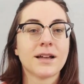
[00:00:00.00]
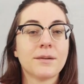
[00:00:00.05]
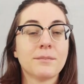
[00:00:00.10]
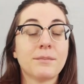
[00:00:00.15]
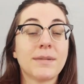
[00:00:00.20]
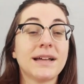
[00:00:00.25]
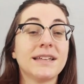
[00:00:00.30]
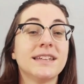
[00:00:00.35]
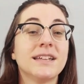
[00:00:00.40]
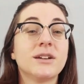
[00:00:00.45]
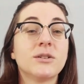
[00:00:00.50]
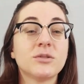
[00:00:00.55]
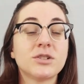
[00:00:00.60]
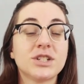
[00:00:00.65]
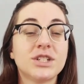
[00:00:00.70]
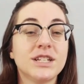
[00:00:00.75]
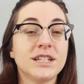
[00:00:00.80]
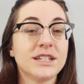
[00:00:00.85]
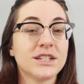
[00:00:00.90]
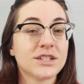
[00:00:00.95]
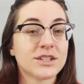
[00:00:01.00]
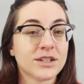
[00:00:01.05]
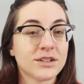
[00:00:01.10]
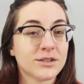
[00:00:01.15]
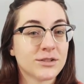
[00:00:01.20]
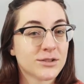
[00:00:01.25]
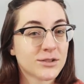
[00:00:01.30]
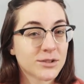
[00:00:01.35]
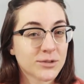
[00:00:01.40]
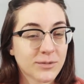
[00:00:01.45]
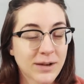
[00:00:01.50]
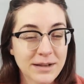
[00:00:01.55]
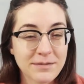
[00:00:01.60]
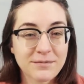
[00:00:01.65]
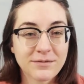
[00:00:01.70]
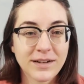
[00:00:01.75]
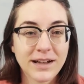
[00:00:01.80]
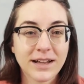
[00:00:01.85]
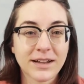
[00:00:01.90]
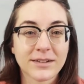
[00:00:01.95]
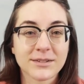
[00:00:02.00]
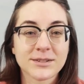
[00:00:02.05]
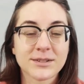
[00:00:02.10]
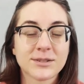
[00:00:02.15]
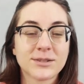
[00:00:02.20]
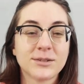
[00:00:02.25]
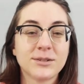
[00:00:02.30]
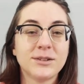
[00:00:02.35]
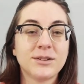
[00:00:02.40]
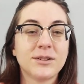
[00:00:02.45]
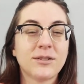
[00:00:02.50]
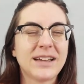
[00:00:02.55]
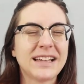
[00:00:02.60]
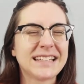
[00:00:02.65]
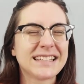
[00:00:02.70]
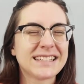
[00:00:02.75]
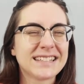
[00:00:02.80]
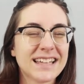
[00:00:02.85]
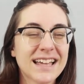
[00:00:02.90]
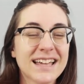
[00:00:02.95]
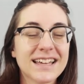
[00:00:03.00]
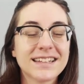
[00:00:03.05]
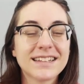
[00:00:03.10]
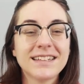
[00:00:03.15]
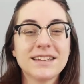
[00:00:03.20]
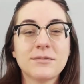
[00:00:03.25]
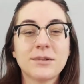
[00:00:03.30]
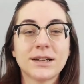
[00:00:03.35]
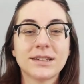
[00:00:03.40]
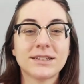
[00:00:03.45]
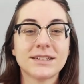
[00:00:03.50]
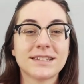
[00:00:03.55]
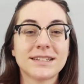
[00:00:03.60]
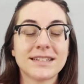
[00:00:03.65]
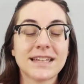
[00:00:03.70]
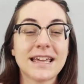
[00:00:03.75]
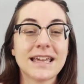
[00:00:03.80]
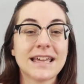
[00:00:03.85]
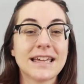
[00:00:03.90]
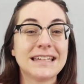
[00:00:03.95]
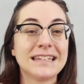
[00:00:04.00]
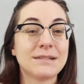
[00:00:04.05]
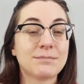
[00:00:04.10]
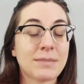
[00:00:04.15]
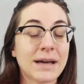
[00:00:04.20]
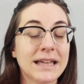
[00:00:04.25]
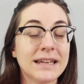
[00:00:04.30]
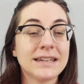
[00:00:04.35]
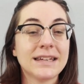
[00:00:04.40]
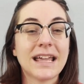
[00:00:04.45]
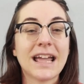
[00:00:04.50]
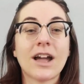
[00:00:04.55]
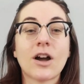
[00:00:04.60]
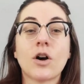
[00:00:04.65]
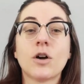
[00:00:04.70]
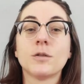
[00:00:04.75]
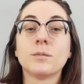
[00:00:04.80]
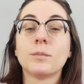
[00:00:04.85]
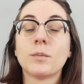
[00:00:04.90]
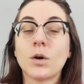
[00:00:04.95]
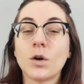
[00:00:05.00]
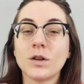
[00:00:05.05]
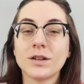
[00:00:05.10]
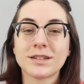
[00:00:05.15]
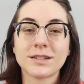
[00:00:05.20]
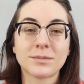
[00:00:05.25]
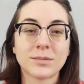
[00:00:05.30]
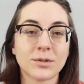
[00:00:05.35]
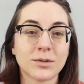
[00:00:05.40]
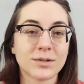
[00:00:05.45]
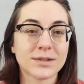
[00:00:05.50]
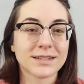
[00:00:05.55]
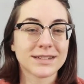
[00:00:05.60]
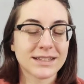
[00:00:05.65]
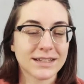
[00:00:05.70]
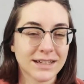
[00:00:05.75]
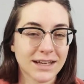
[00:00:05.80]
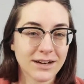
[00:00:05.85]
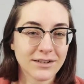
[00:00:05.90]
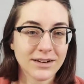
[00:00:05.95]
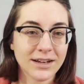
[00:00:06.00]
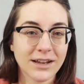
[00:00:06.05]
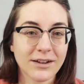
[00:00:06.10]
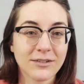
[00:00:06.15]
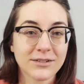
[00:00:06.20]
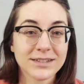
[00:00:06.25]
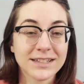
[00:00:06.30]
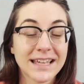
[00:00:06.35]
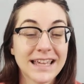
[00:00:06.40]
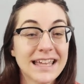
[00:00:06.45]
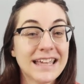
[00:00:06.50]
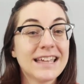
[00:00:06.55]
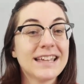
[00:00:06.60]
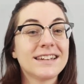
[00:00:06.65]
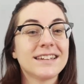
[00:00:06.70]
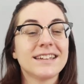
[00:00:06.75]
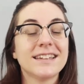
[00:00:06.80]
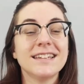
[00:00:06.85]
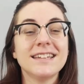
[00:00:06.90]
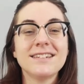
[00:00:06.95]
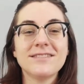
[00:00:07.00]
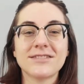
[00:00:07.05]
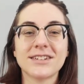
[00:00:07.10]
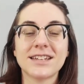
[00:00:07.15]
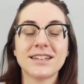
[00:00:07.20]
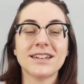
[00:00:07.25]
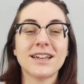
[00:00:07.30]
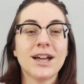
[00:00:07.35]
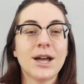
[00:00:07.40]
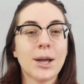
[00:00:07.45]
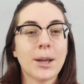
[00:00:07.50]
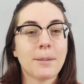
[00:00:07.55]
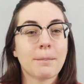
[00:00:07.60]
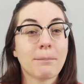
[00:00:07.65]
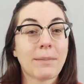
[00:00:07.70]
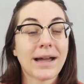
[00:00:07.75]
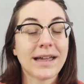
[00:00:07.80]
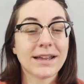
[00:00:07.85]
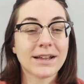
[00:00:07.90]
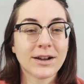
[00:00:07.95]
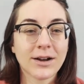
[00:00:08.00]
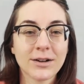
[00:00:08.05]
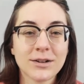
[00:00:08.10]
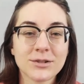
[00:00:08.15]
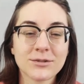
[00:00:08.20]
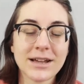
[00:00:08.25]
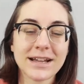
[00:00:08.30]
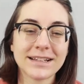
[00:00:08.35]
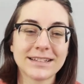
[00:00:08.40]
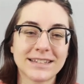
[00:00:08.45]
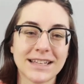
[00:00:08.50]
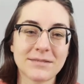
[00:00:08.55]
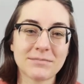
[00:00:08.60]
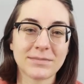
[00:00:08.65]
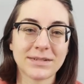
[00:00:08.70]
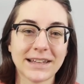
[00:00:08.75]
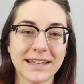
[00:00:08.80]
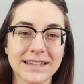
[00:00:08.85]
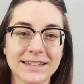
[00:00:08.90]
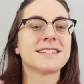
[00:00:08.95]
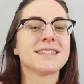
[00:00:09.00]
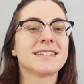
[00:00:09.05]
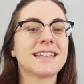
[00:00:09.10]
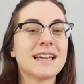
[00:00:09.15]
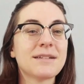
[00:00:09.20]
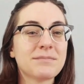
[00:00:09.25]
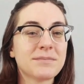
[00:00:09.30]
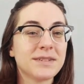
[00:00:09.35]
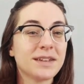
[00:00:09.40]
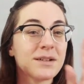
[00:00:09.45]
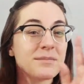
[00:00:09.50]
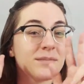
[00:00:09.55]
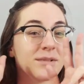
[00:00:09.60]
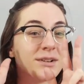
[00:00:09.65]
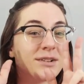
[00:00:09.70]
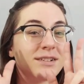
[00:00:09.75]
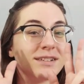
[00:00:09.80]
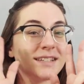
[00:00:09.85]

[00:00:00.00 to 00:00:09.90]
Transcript: My negotiation swipe files, so you know exactly what to say depending on multiple scenarios, and even my contract template. Step number